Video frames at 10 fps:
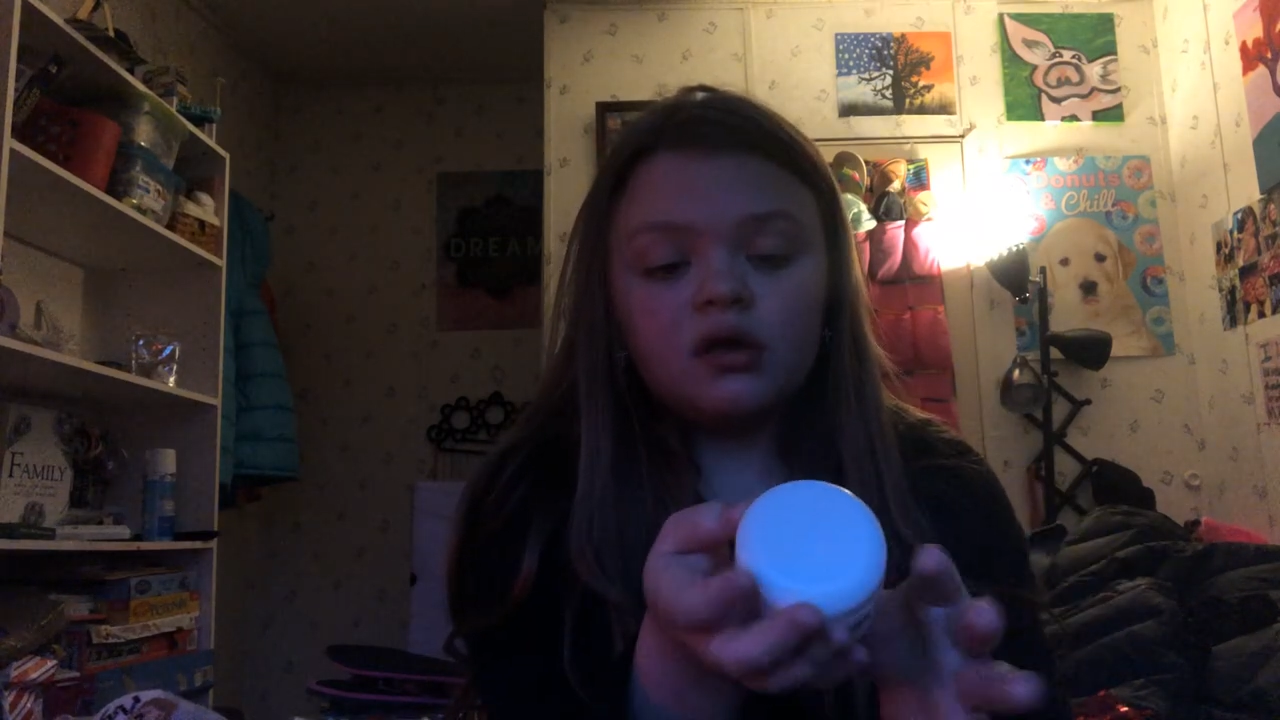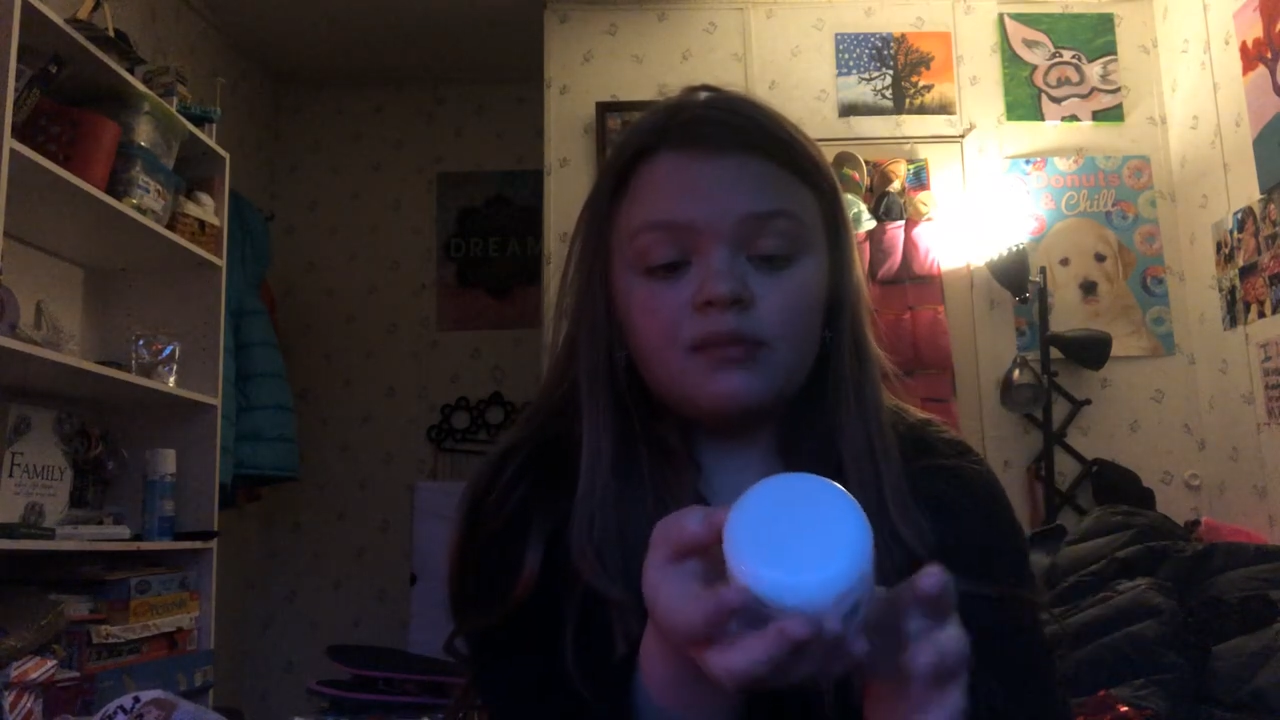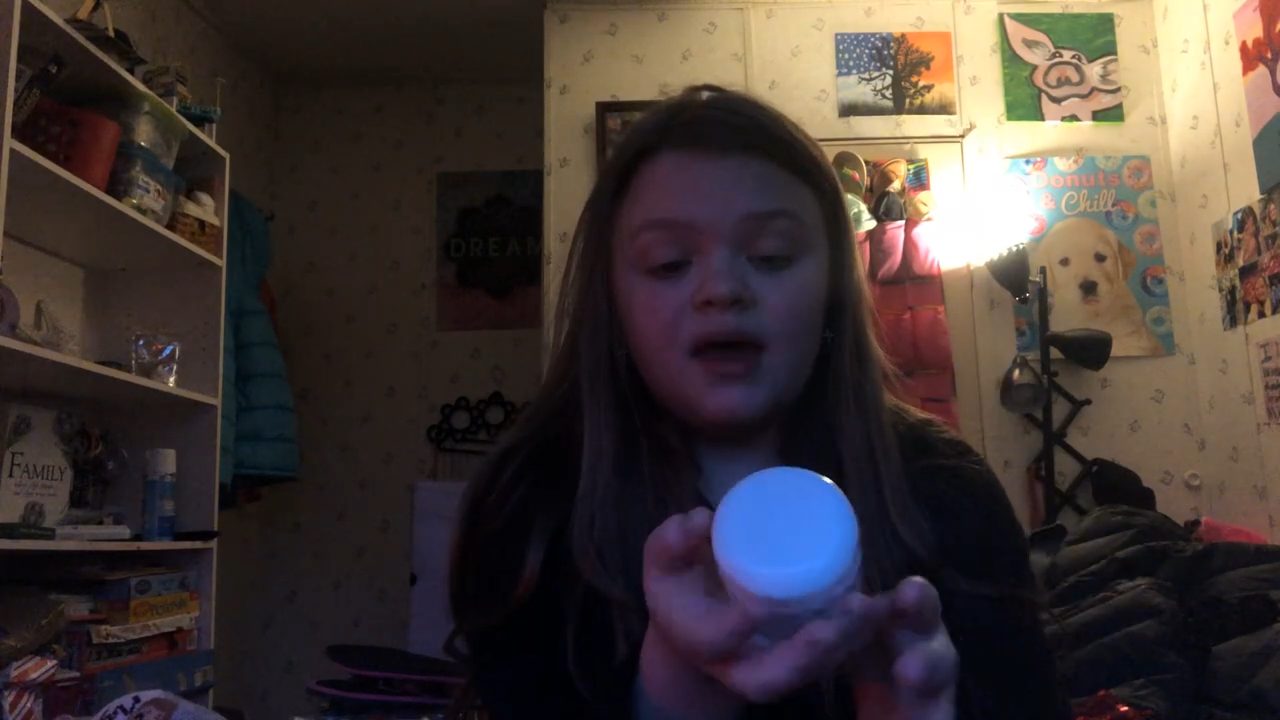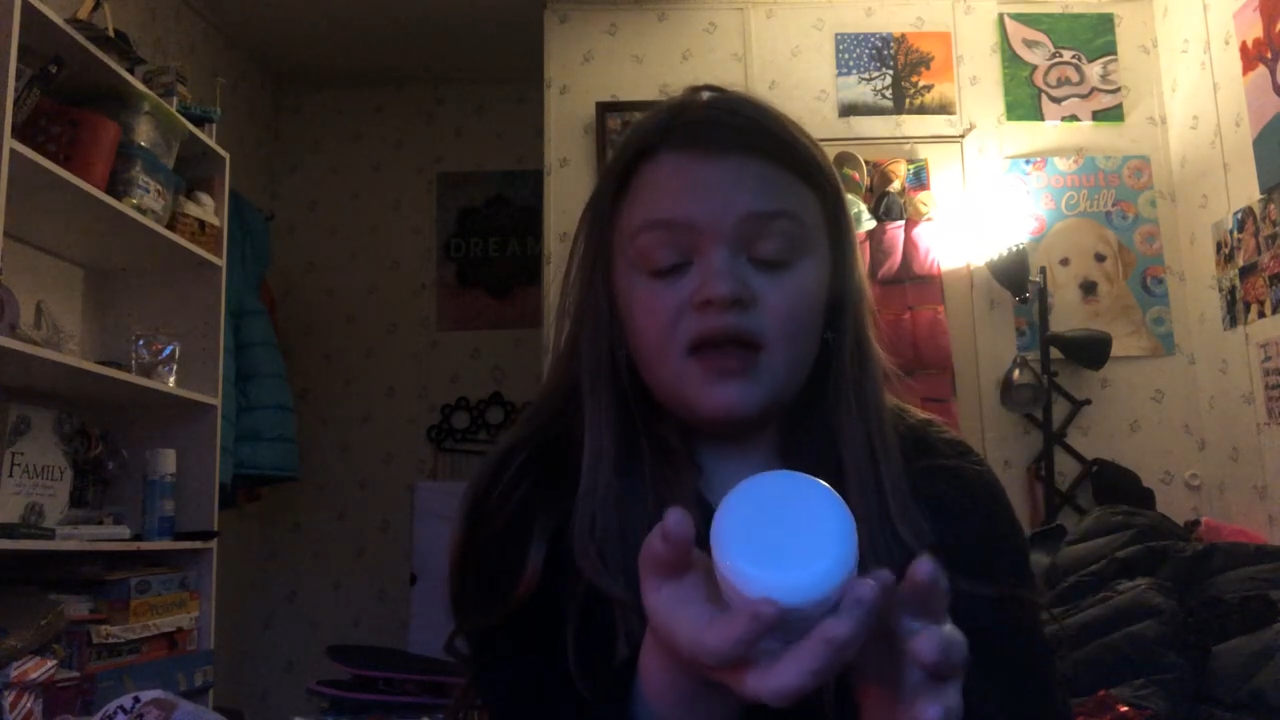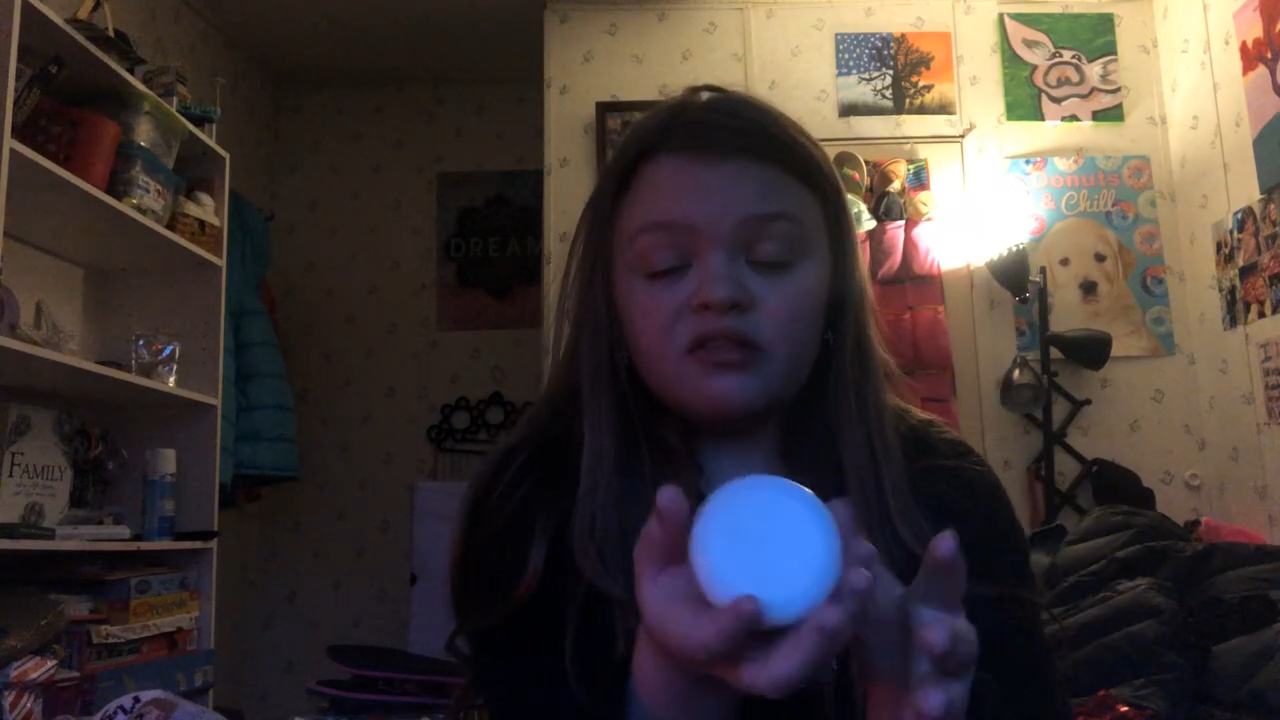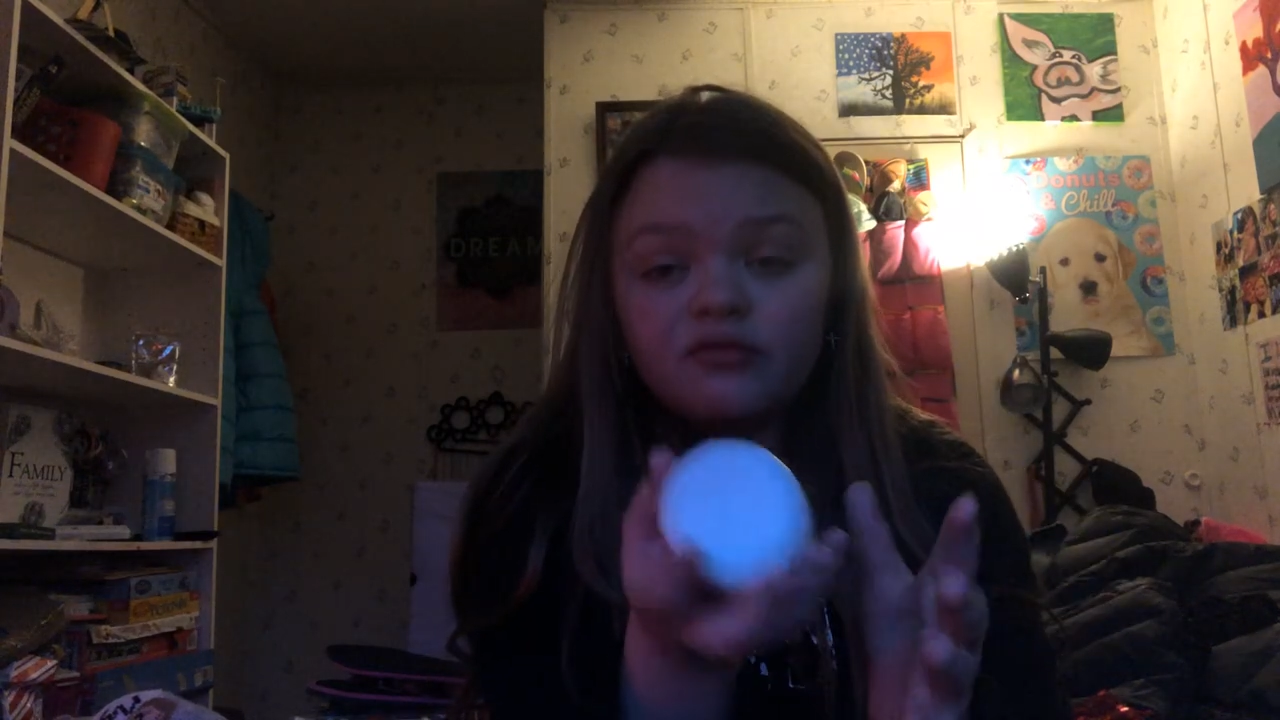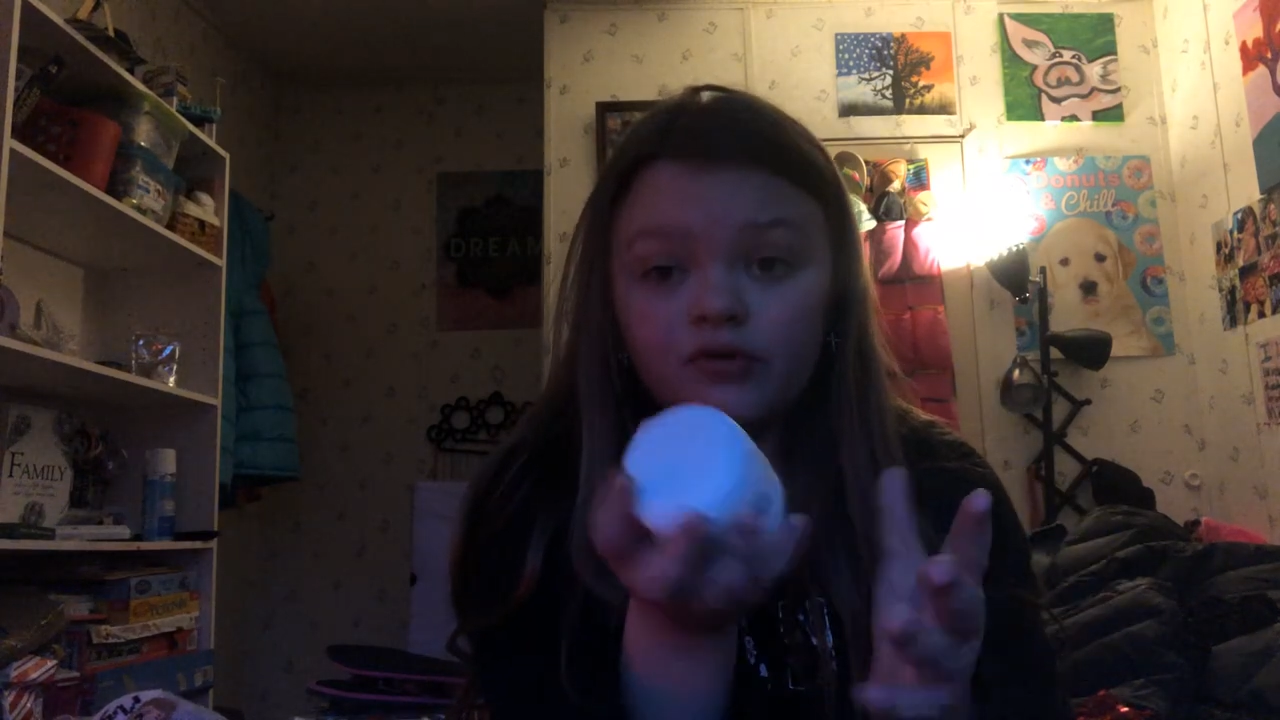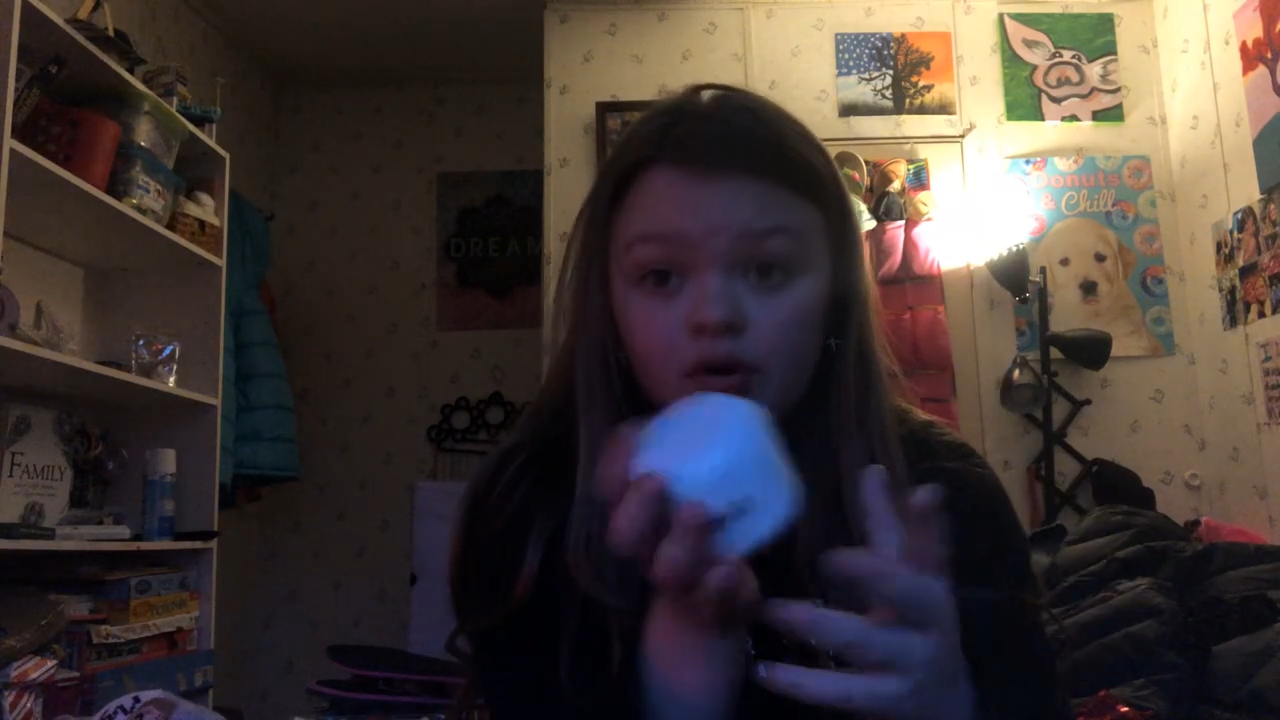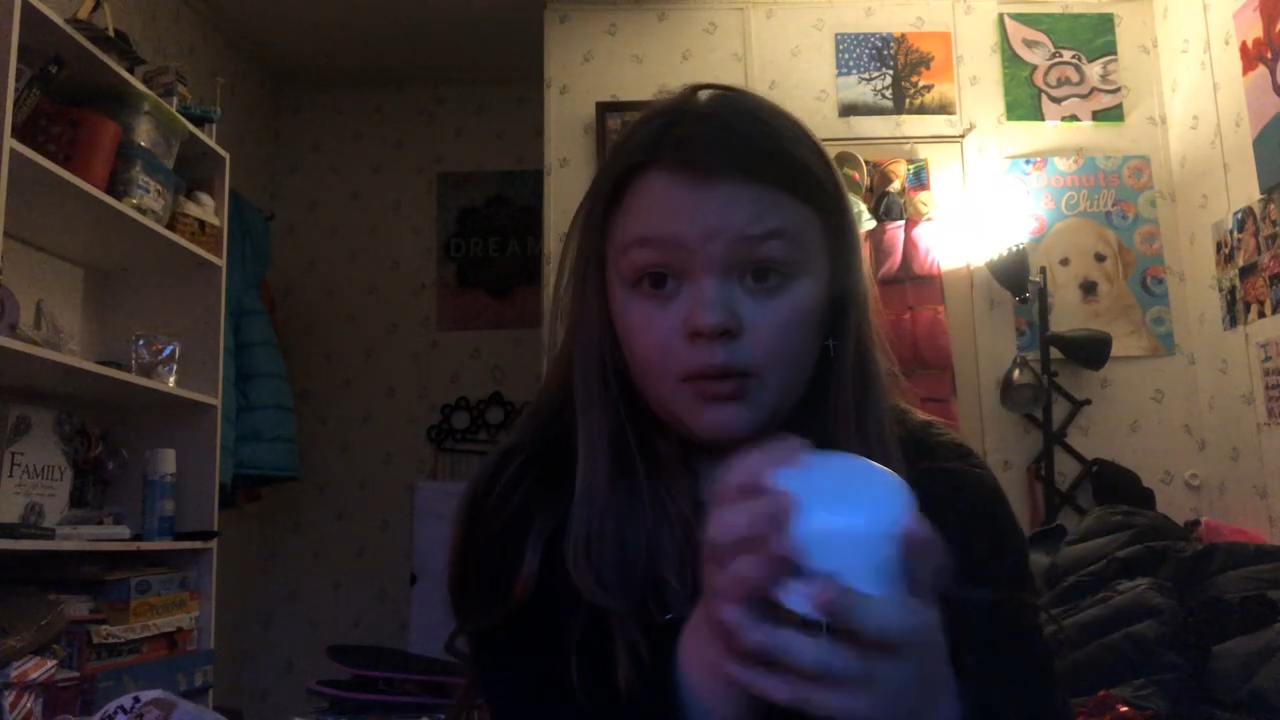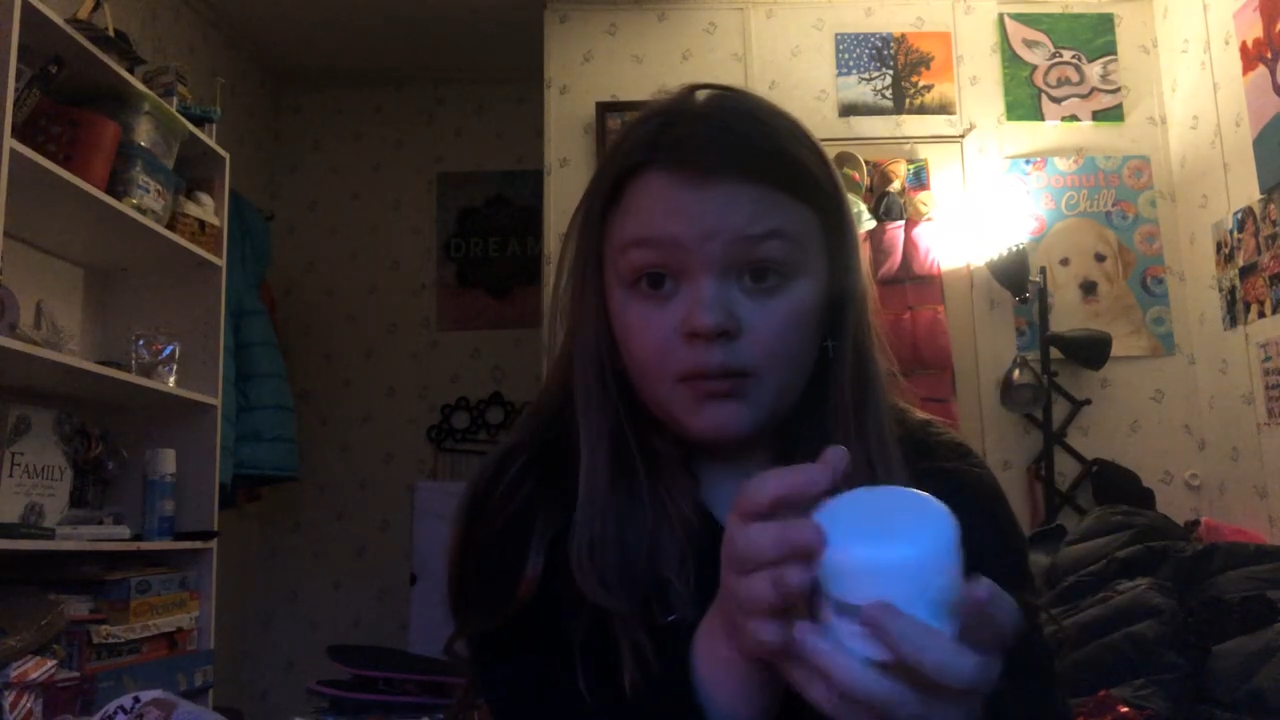mask
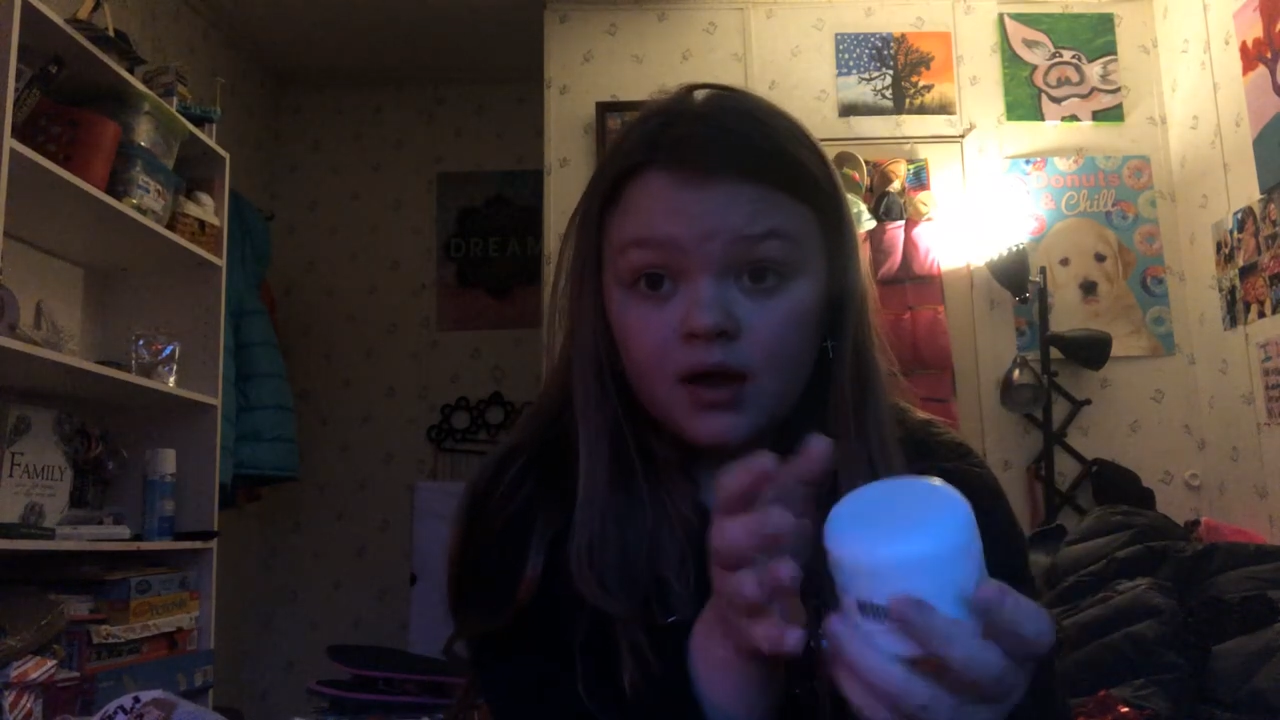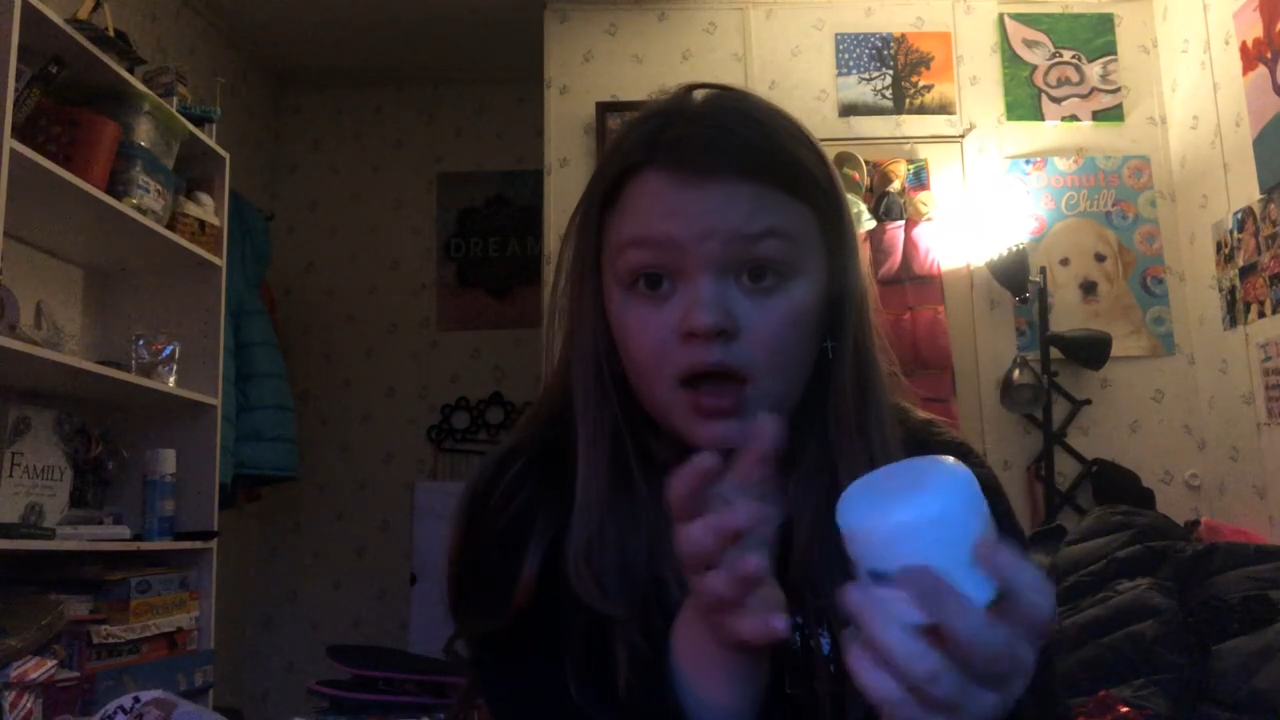from